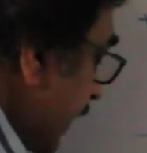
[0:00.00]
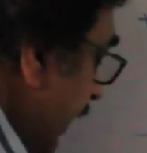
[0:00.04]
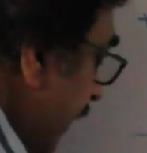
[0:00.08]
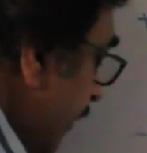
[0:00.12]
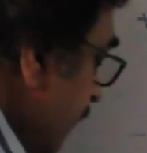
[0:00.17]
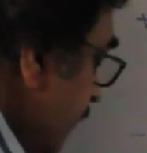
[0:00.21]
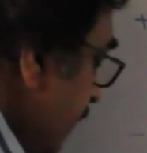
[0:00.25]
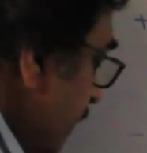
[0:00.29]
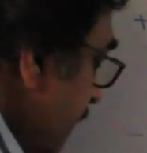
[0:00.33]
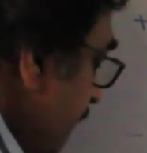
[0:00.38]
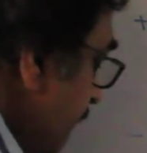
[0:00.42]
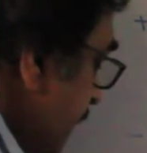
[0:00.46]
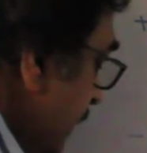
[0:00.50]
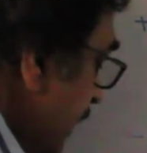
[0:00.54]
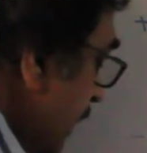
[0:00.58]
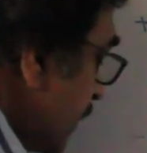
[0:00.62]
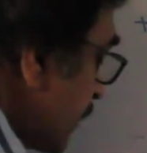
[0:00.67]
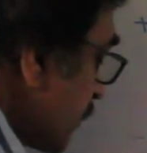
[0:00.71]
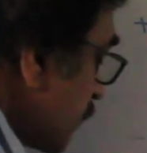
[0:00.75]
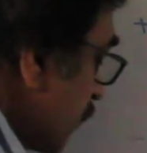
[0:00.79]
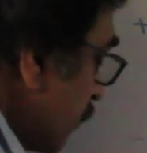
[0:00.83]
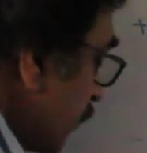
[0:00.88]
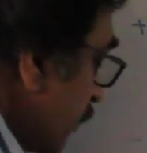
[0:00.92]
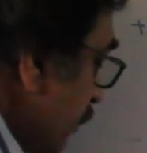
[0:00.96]
them,
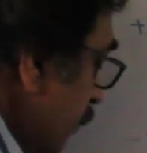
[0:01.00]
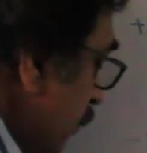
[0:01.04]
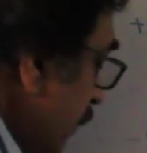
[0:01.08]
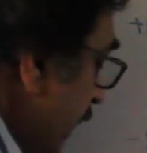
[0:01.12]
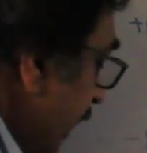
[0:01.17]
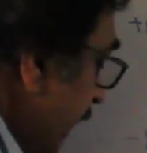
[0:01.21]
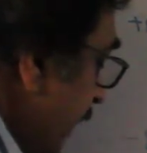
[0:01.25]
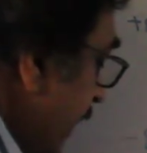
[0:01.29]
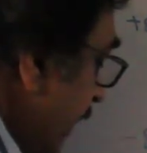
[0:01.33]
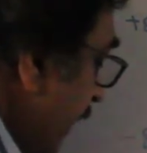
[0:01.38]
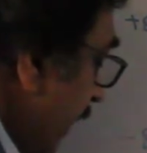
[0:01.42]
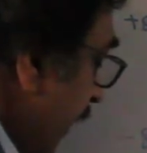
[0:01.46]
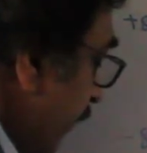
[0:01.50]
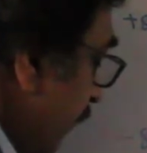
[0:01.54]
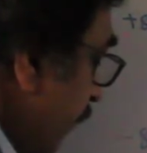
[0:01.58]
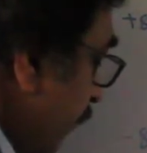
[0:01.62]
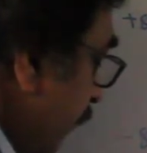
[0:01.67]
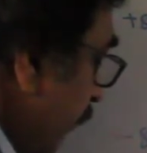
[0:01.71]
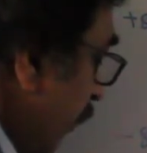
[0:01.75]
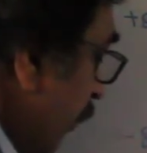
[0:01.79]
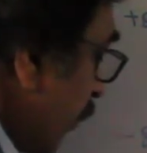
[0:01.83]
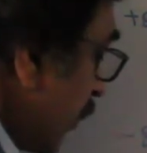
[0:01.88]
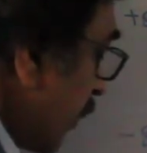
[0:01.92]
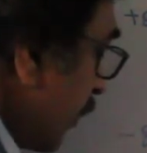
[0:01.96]
so you get
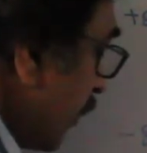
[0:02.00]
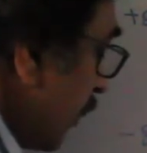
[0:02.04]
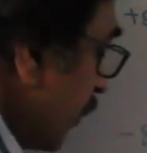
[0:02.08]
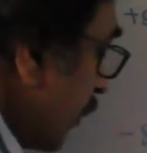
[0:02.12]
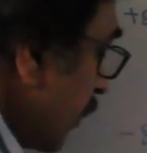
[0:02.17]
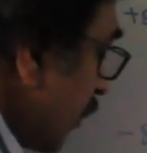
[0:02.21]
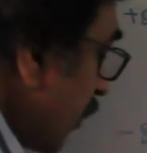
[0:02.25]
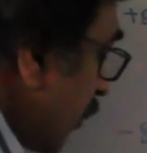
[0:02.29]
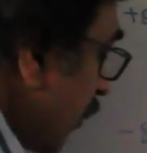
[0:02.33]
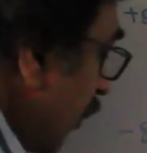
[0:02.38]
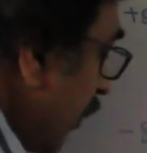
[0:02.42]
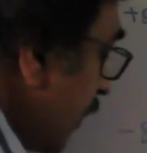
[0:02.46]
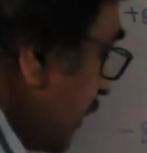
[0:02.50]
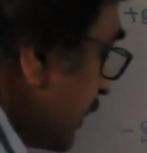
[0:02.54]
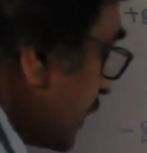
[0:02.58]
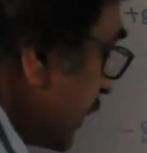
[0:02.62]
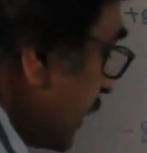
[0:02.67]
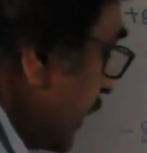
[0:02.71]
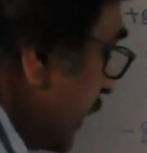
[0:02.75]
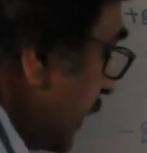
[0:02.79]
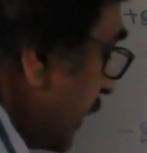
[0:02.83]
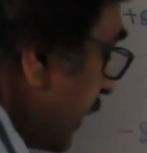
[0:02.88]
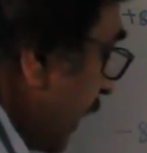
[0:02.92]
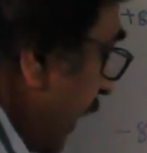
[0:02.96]
F4 cos
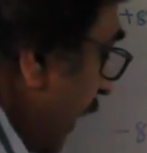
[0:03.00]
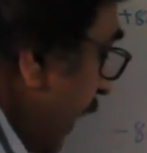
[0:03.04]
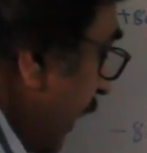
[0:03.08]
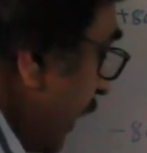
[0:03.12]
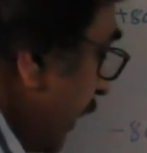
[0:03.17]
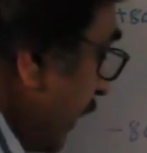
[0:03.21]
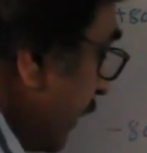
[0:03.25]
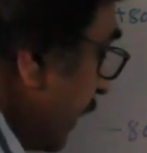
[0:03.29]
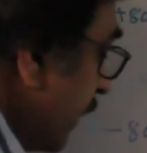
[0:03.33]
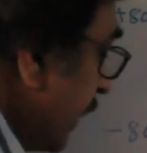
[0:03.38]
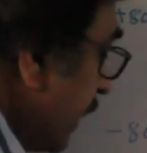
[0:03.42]
theta